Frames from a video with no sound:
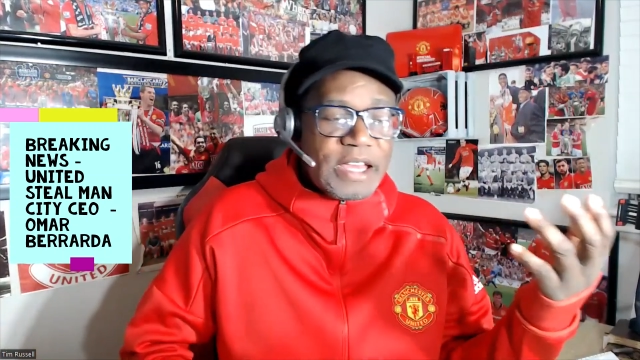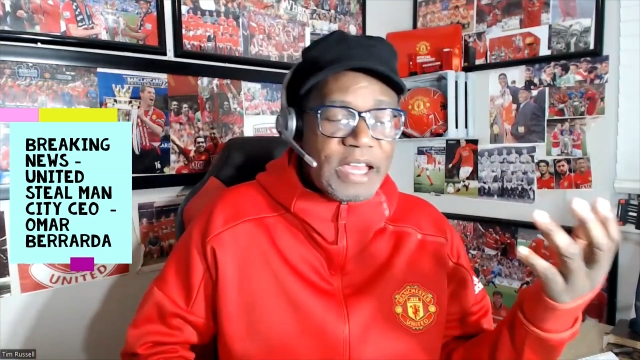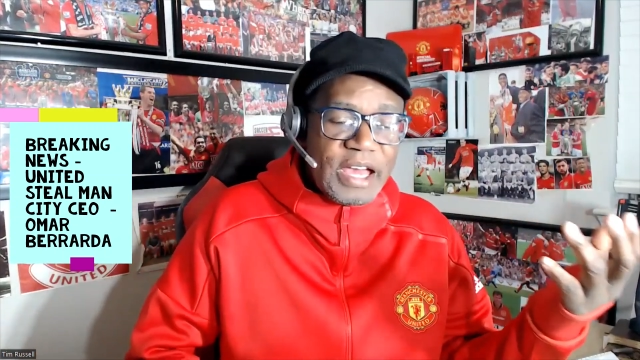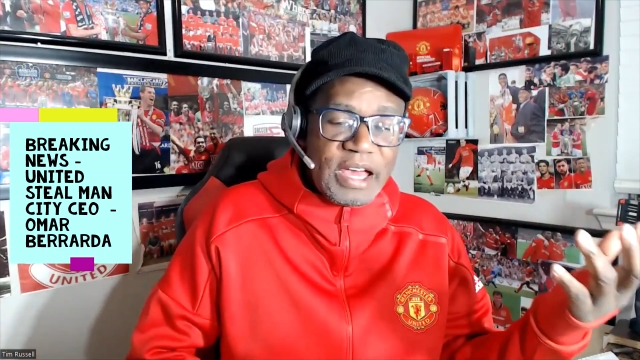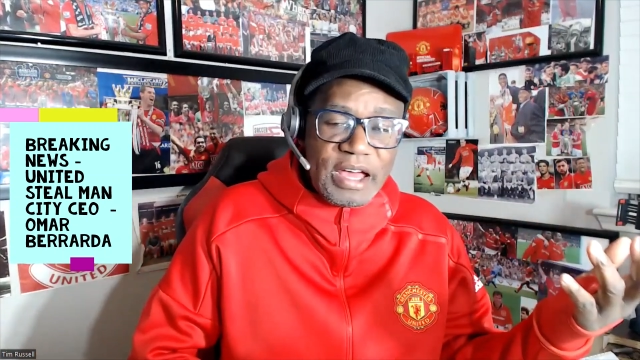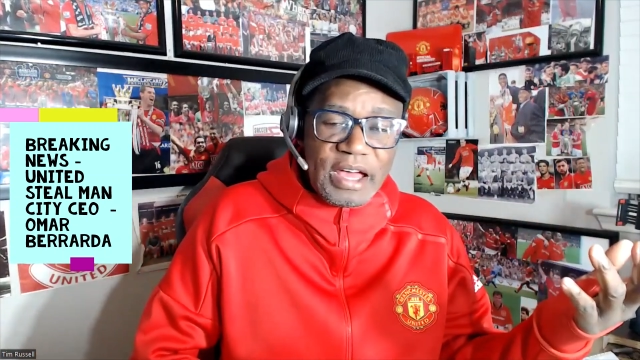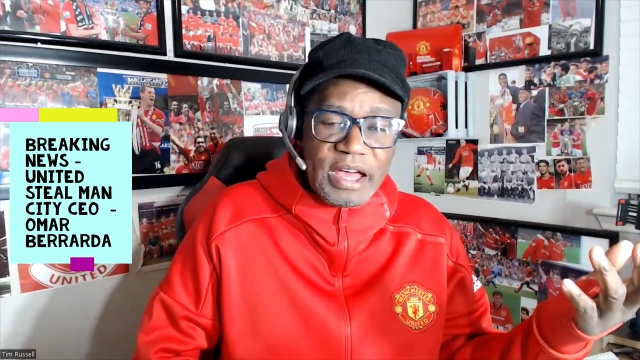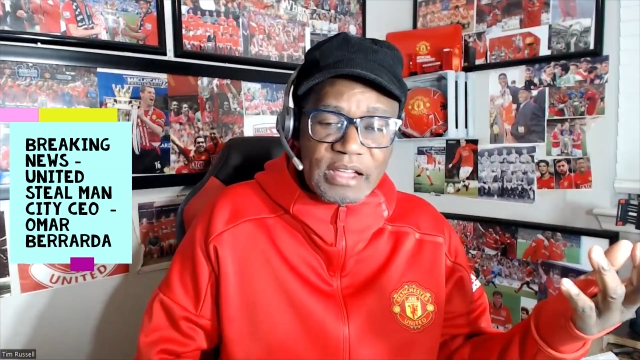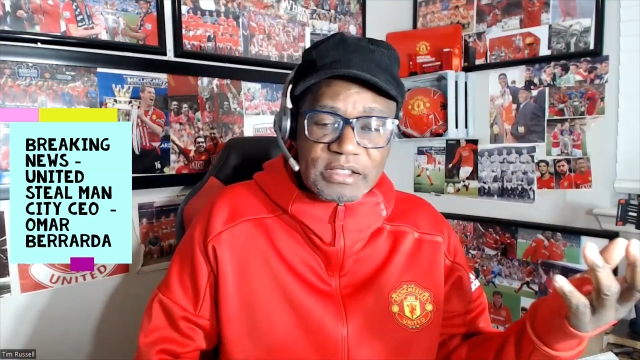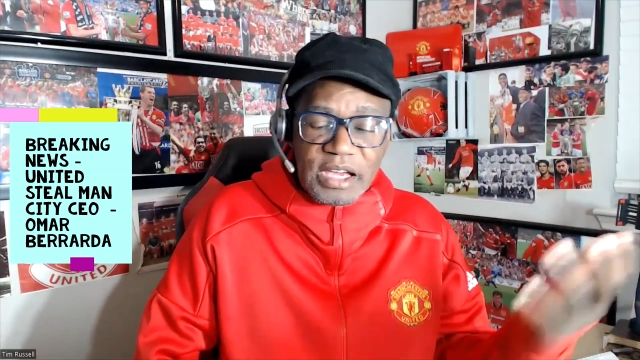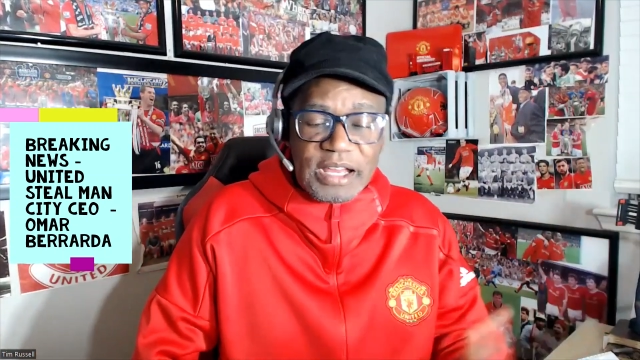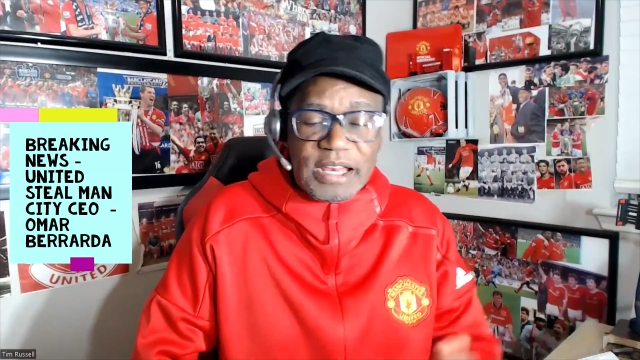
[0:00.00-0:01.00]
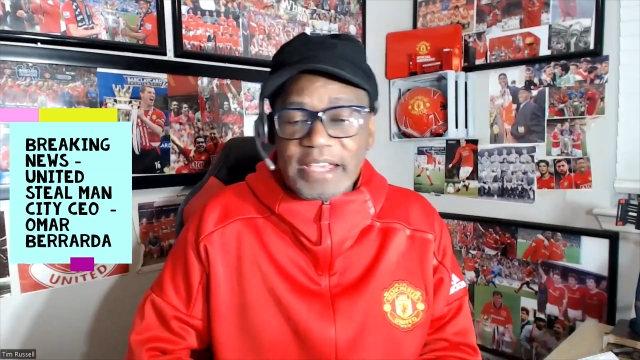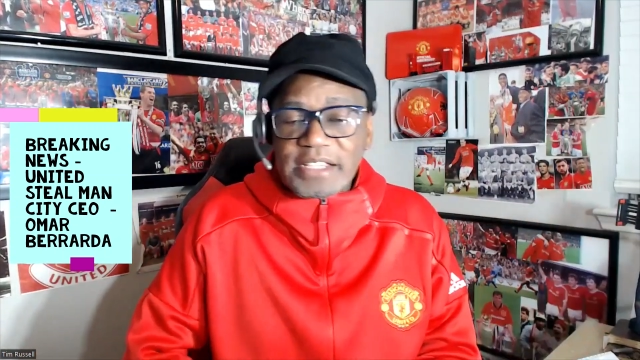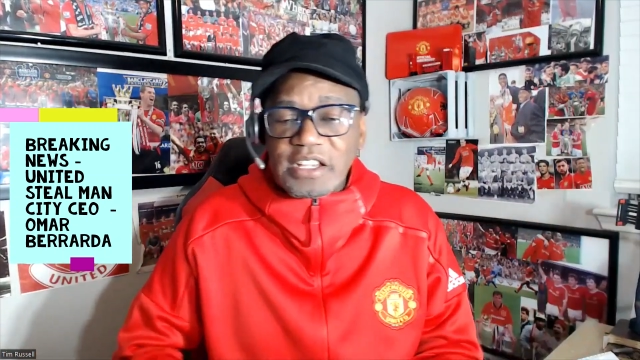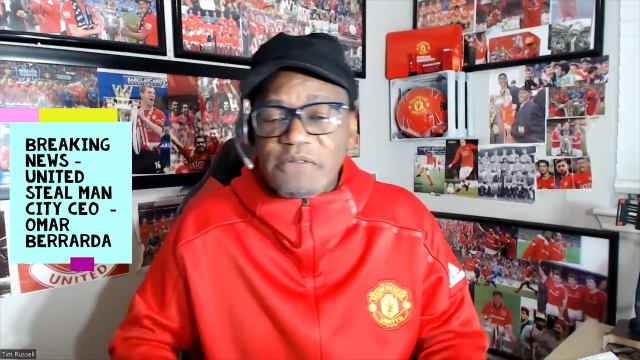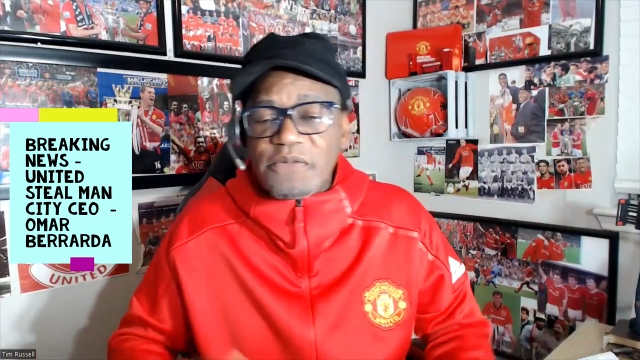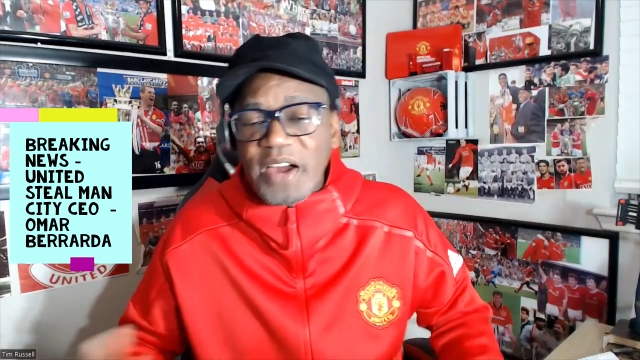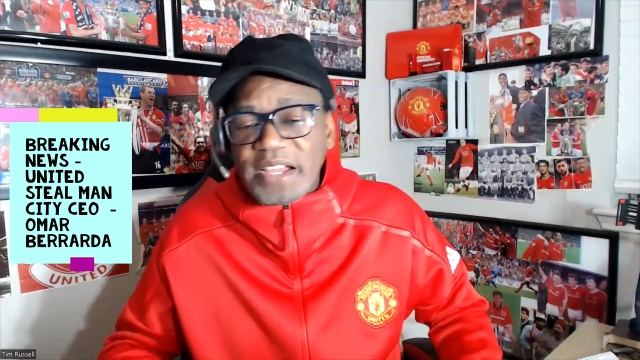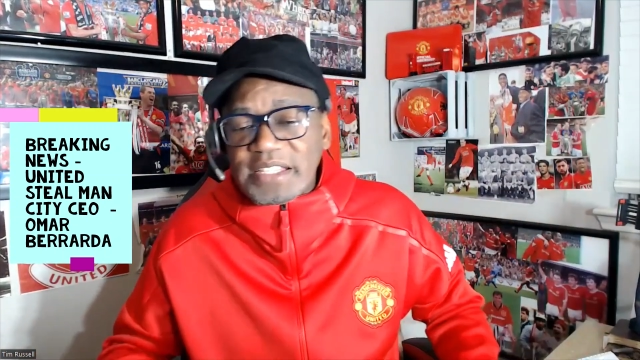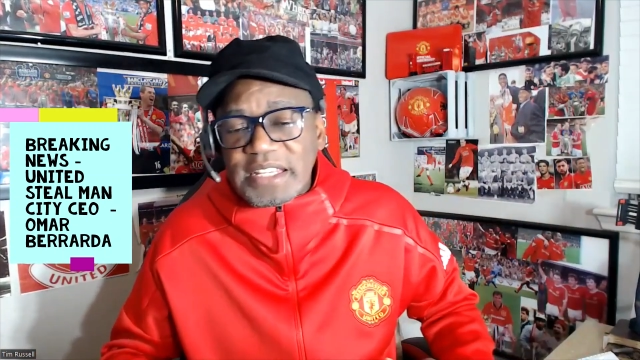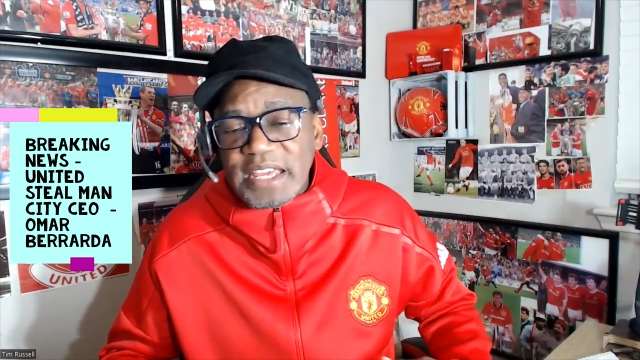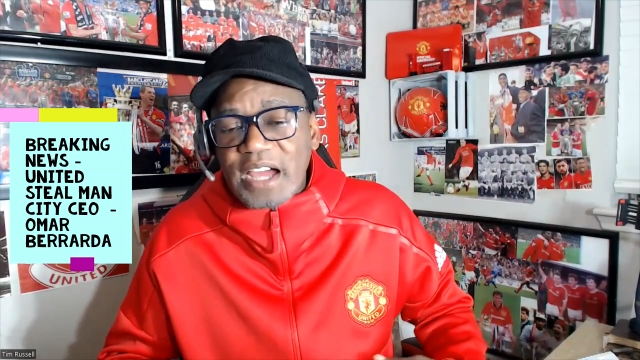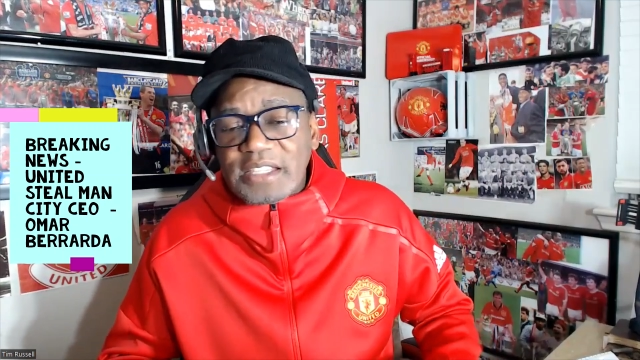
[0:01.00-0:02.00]
the Glazers
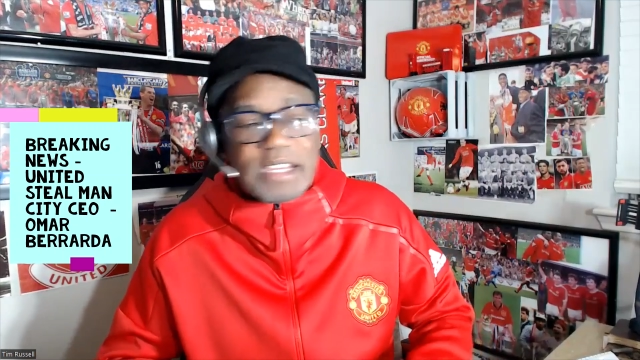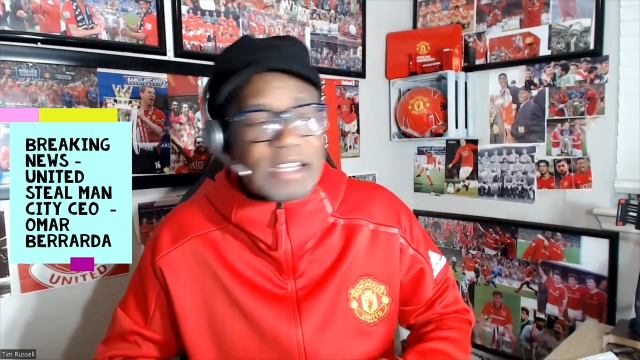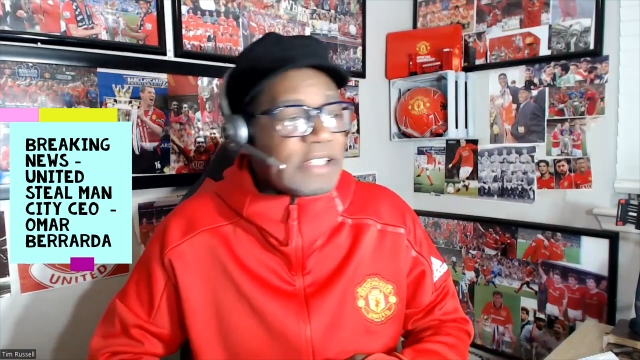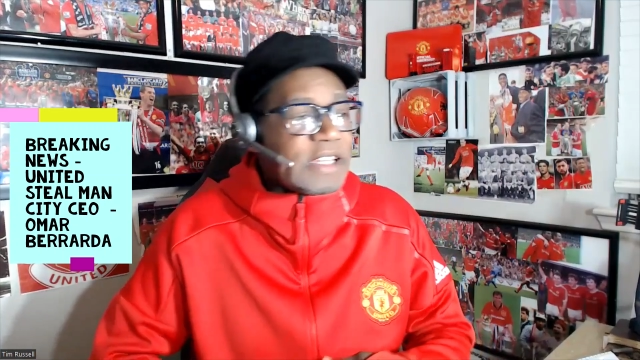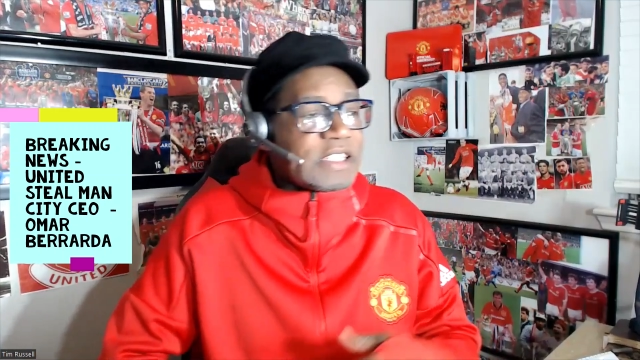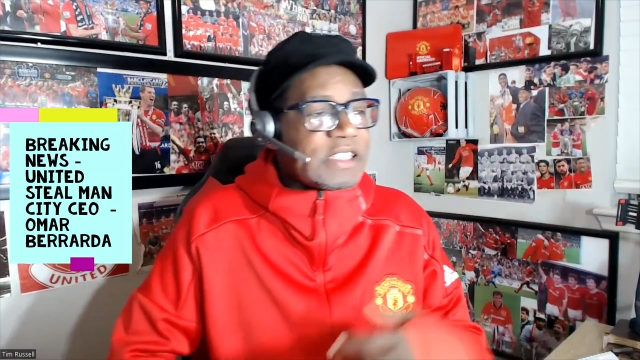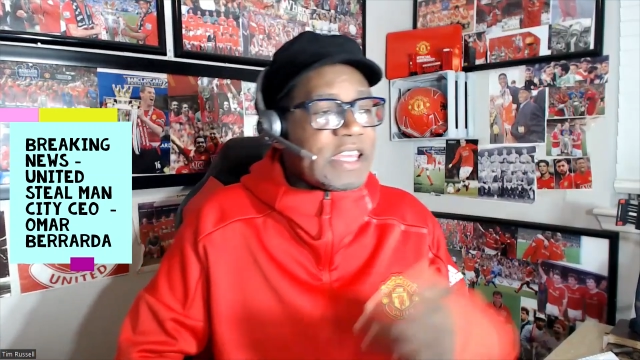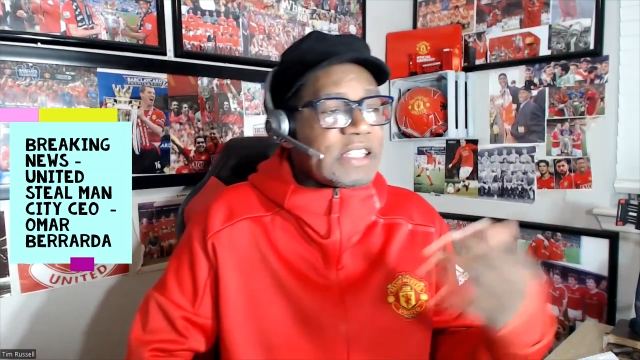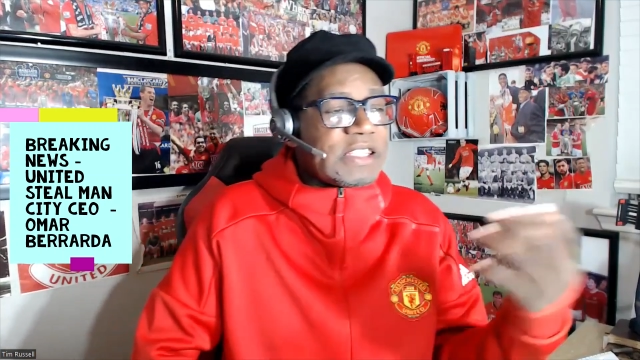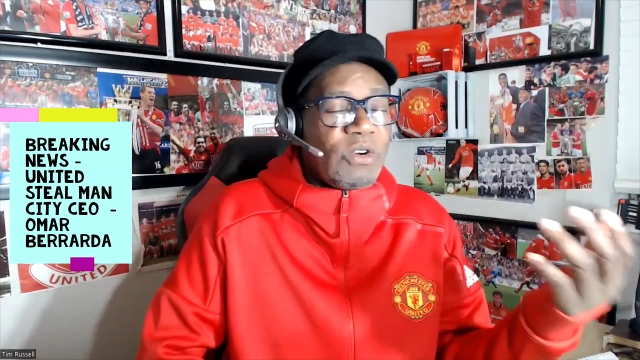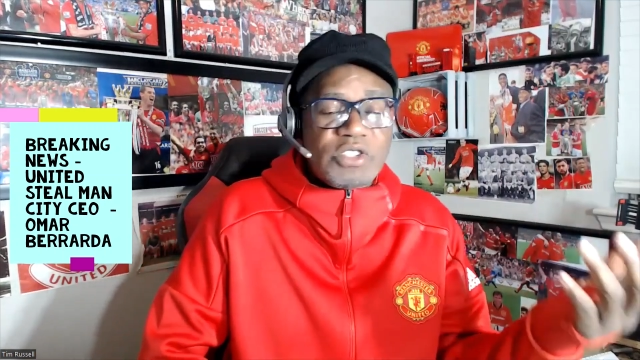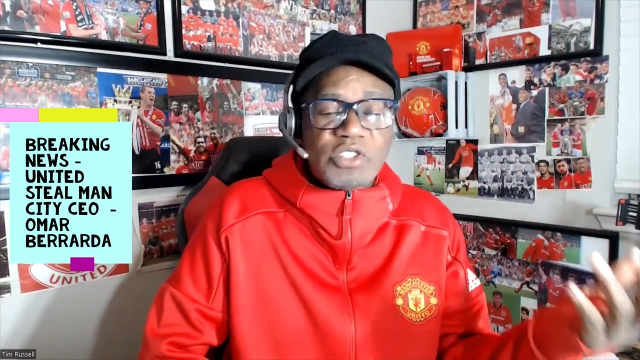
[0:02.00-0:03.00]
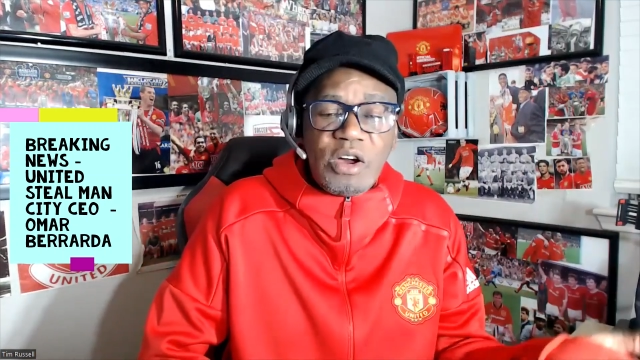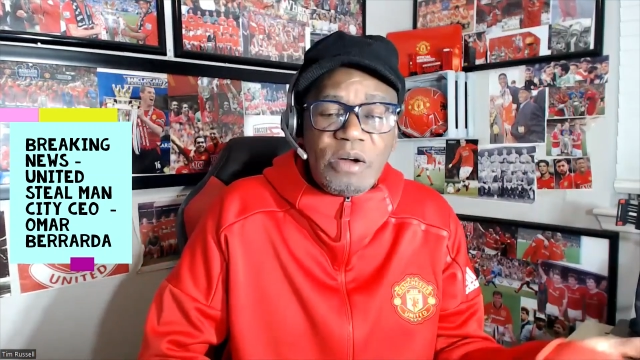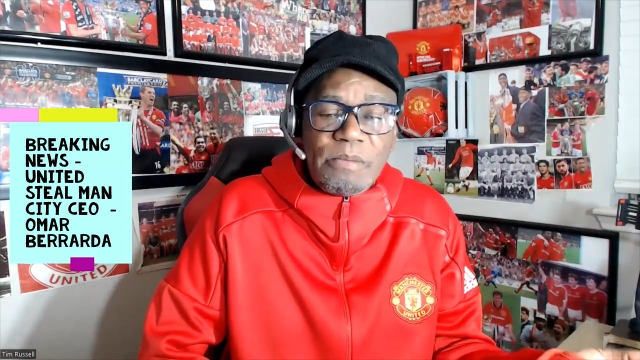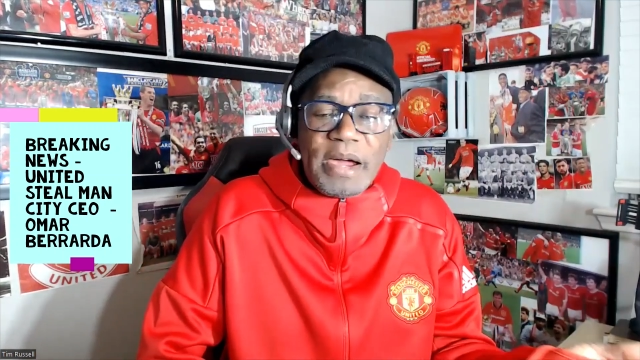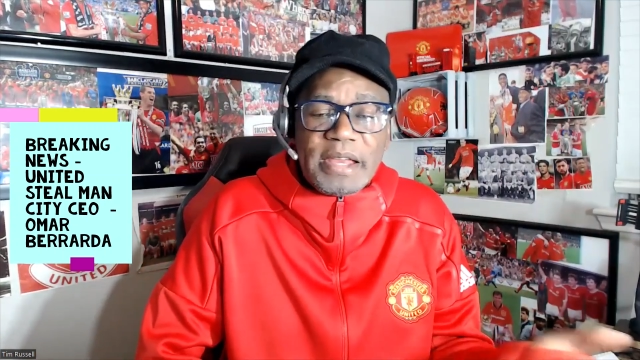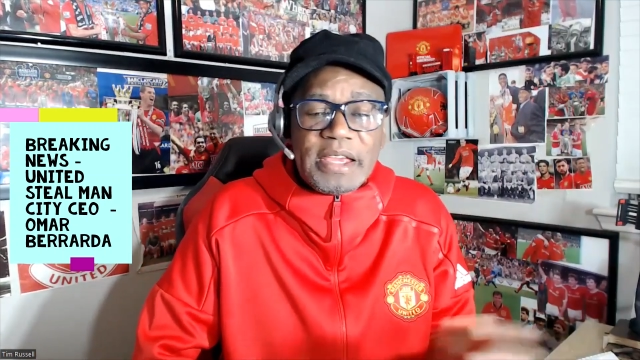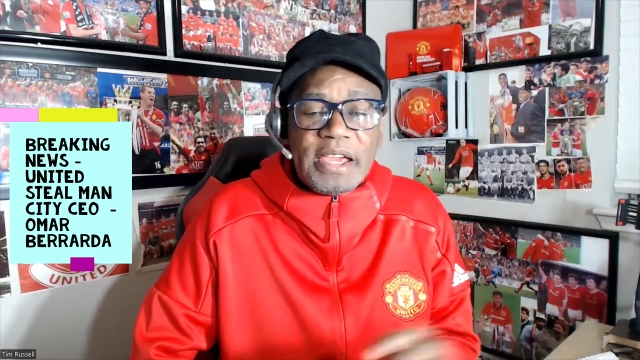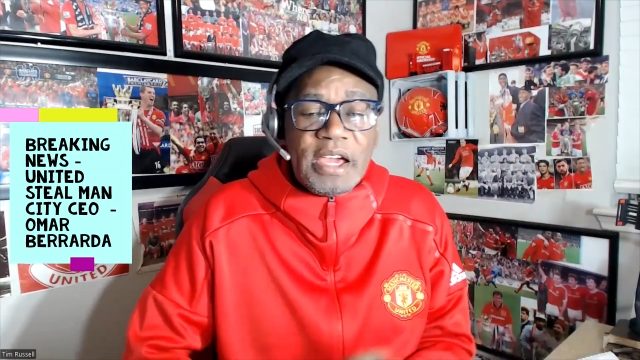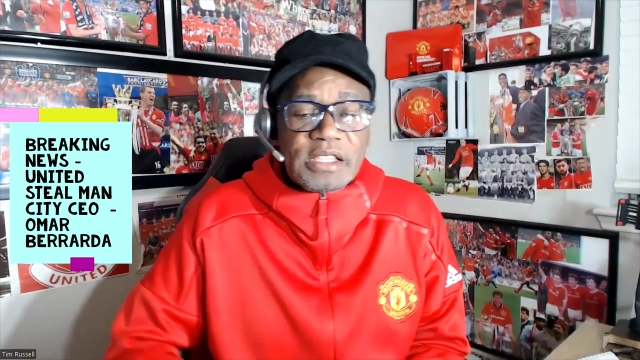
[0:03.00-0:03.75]
fighting it out. The Glazers said there was no money.